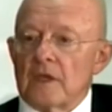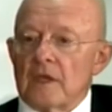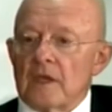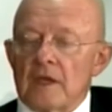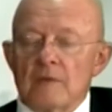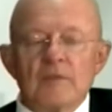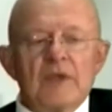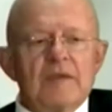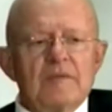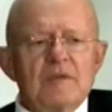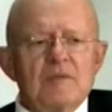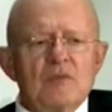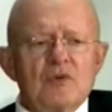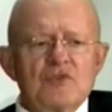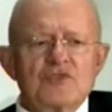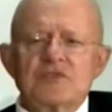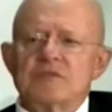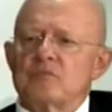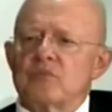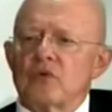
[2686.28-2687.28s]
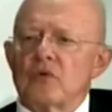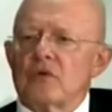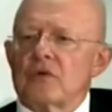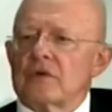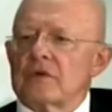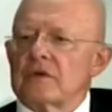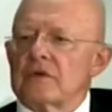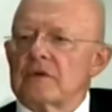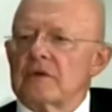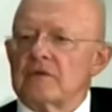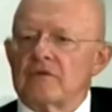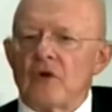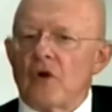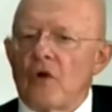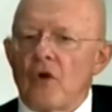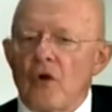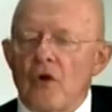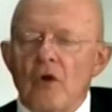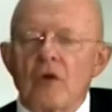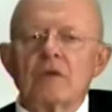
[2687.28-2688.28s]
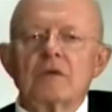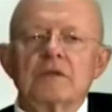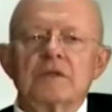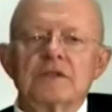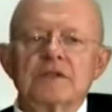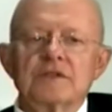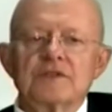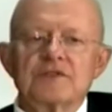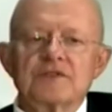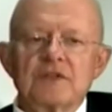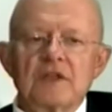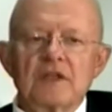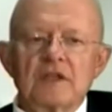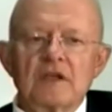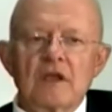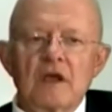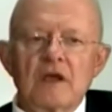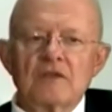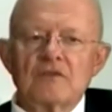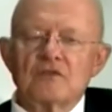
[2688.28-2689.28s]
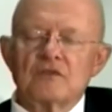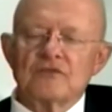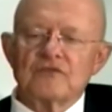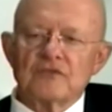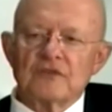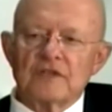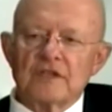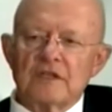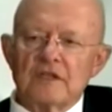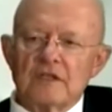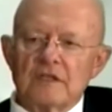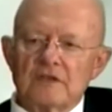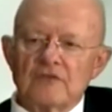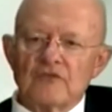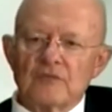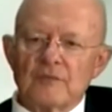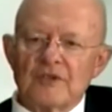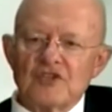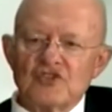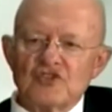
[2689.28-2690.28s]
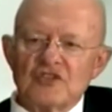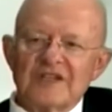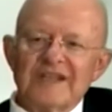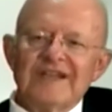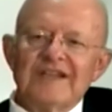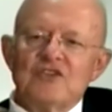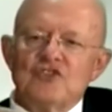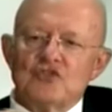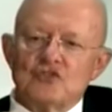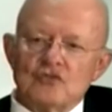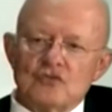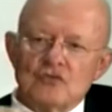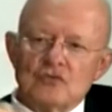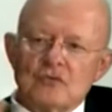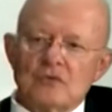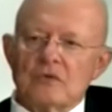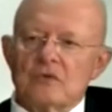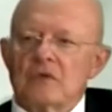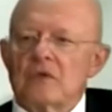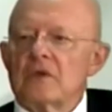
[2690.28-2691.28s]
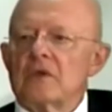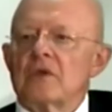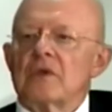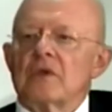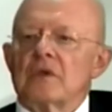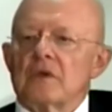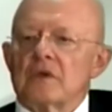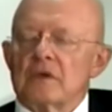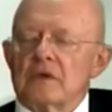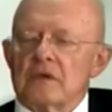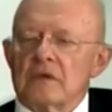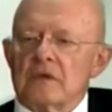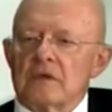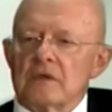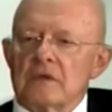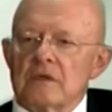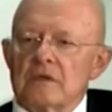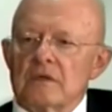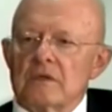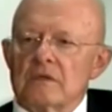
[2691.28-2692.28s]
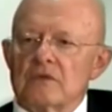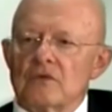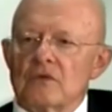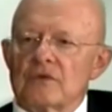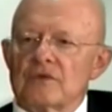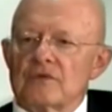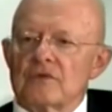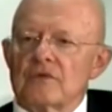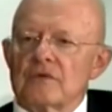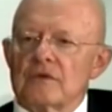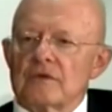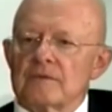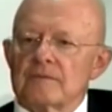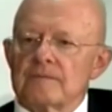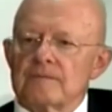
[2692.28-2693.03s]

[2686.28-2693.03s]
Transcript: And maybe most important of all is a conduit for getting information into North Korea.